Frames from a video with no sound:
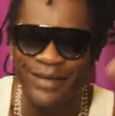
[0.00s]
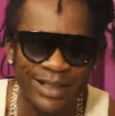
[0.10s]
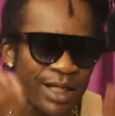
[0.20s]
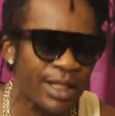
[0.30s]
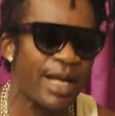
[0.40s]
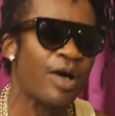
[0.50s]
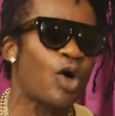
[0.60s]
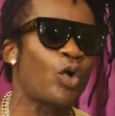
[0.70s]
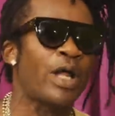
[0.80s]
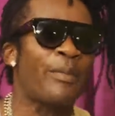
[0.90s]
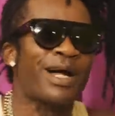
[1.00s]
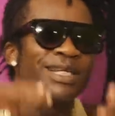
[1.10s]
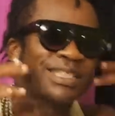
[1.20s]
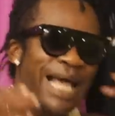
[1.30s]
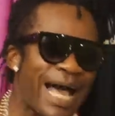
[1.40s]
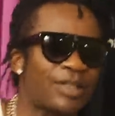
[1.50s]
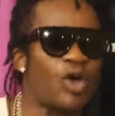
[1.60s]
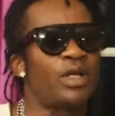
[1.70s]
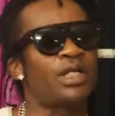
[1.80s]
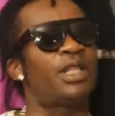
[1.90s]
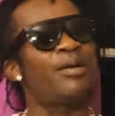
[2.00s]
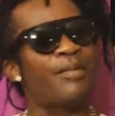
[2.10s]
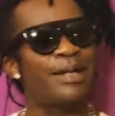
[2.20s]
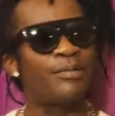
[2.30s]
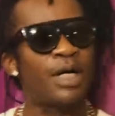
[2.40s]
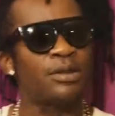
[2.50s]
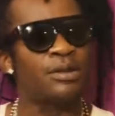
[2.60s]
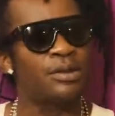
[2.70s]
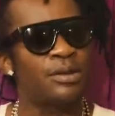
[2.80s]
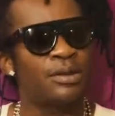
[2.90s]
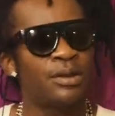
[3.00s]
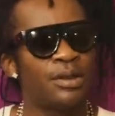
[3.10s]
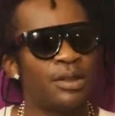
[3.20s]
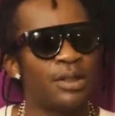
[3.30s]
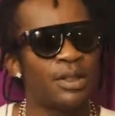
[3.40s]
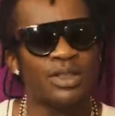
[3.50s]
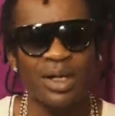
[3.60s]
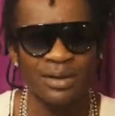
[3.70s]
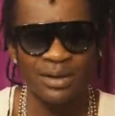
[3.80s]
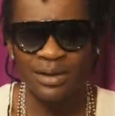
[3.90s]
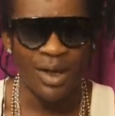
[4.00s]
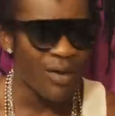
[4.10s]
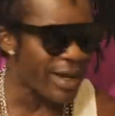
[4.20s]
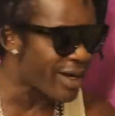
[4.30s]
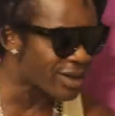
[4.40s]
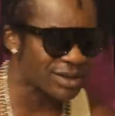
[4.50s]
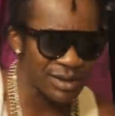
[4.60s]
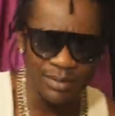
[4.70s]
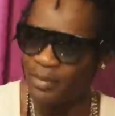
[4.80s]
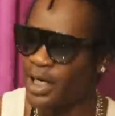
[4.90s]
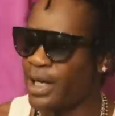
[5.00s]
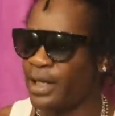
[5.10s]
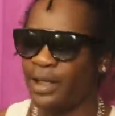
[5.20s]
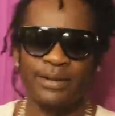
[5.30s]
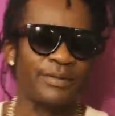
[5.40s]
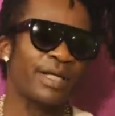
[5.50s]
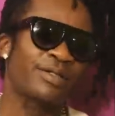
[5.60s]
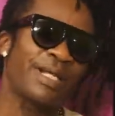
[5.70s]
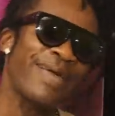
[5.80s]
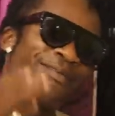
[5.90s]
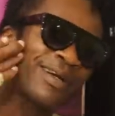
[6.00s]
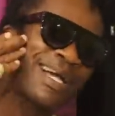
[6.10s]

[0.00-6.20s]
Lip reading: everything that I go good and I go sort out the thing, bad man. So you just, brother, you today me